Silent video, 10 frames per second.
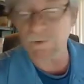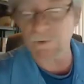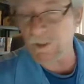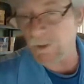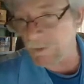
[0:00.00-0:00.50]

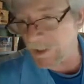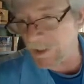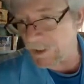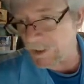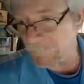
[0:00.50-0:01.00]
people know in the
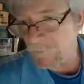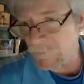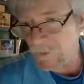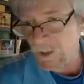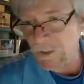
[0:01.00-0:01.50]
beginning.
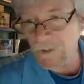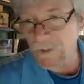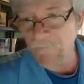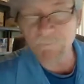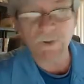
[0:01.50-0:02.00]
If
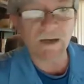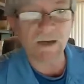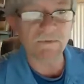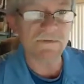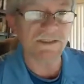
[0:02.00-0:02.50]
you have any
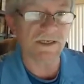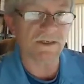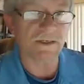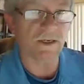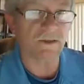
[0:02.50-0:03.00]
problems
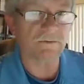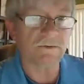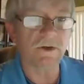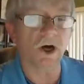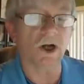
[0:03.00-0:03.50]
listening,
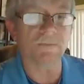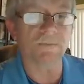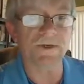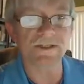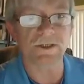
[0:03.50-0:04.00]
call
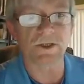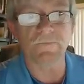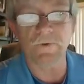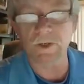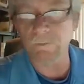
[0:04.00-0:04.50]
up this
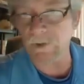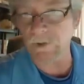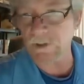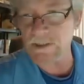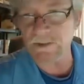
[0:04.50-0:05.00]
telephone
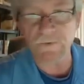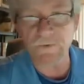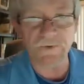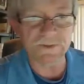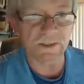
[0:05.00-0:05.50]
number and listen
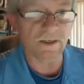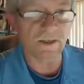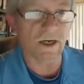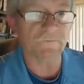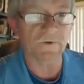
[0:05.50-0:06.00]
to the
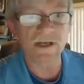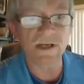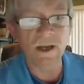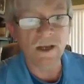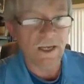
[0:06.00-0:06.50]

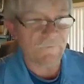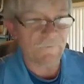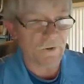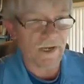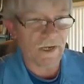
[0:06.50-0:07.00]
teleconference.
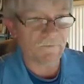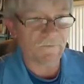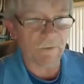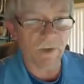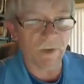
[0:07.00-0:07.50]
If you
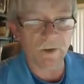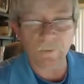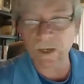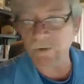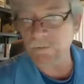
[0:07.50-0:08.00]
have a
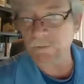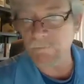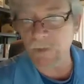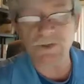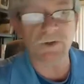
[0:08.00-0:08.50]
moderator,
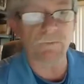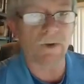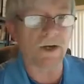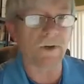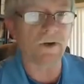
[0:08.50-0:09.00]
make sure your
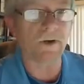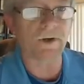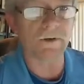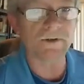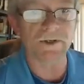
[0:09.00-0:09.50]
moderator
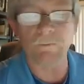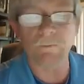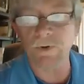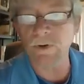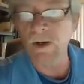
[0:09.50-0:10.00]
knows the
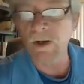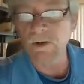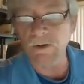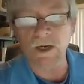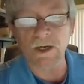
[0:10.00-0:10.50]
number.
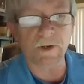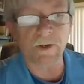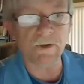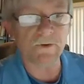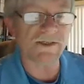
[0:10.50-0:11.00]
Your moderator